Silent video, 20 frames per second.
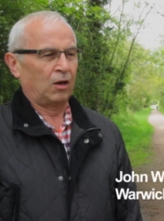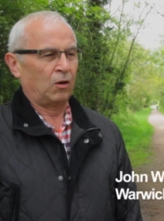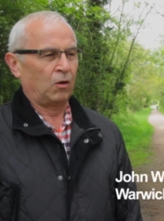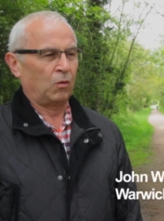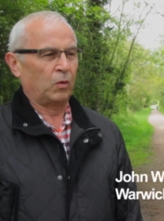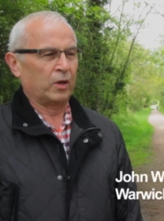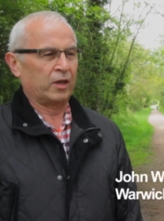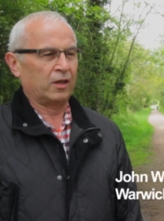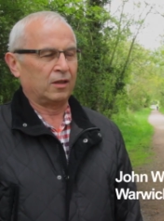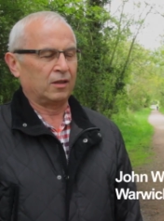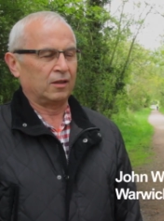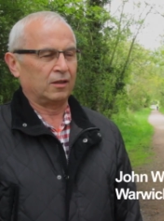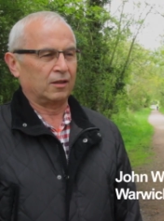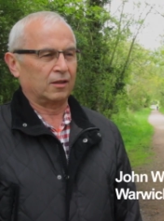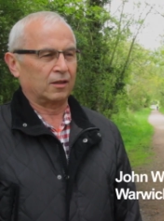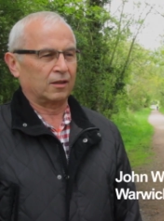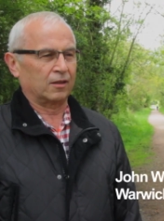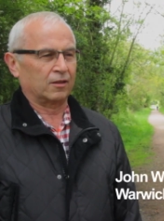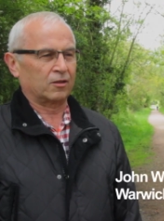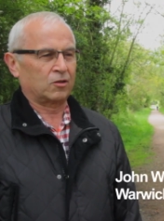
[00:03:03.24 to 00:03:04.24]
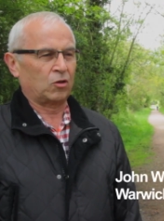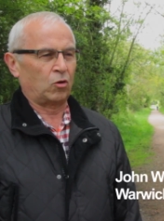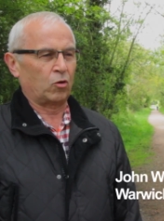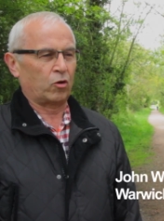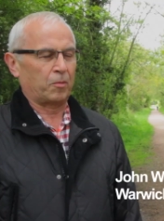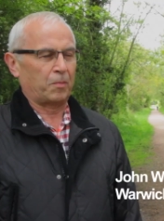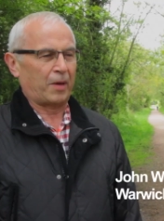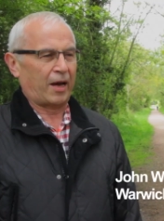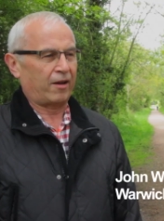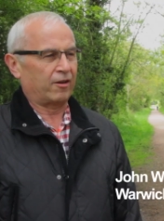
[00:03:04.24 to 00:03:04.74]
We talk
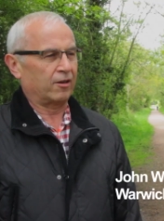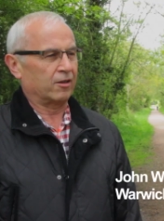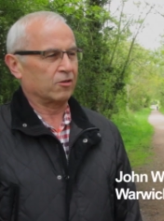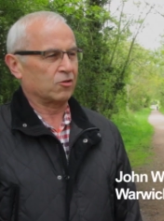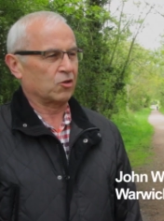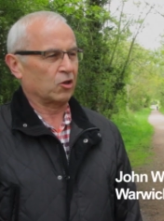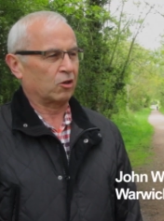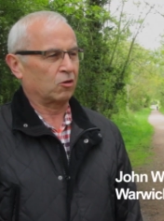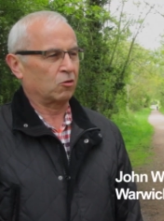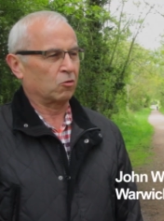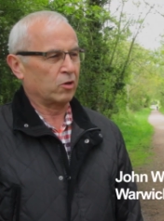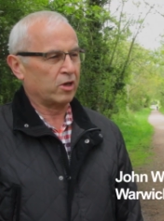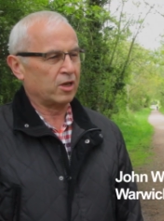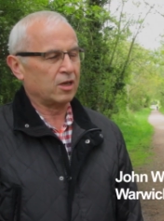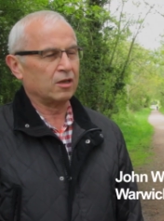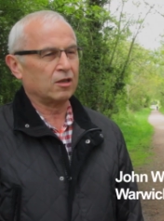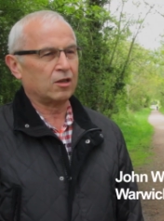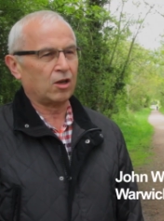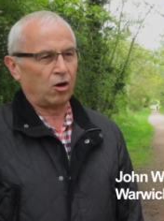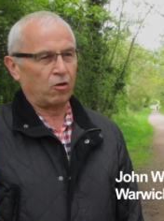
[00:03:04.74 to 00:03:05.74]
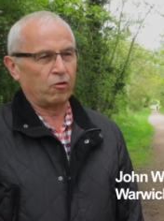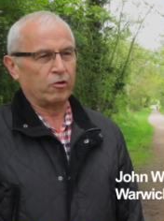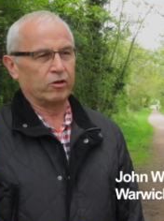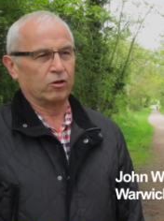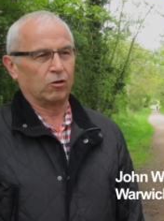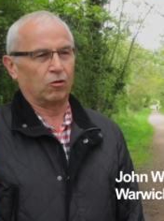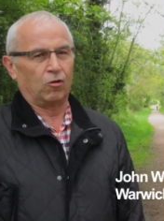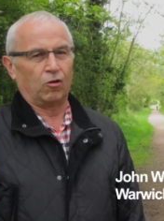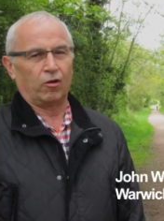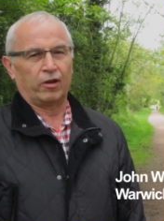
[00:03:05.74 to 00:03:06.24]
about it as a green
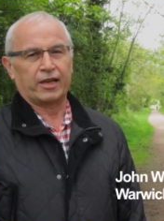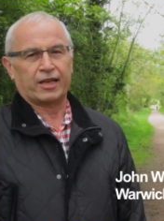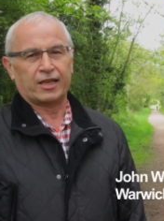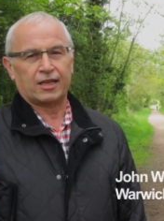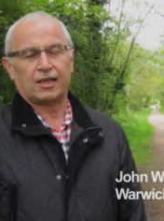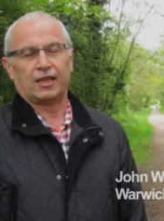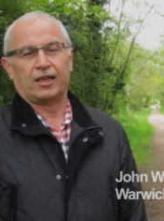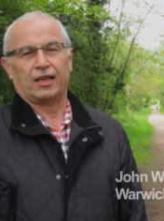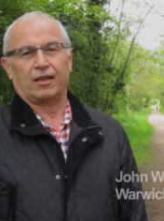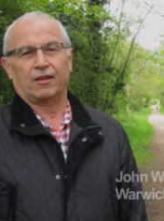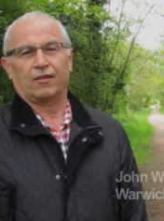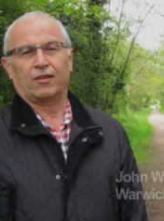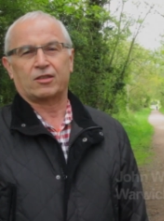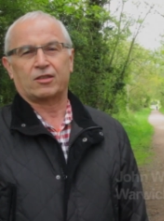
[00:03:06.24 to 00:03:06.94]
corridor linking the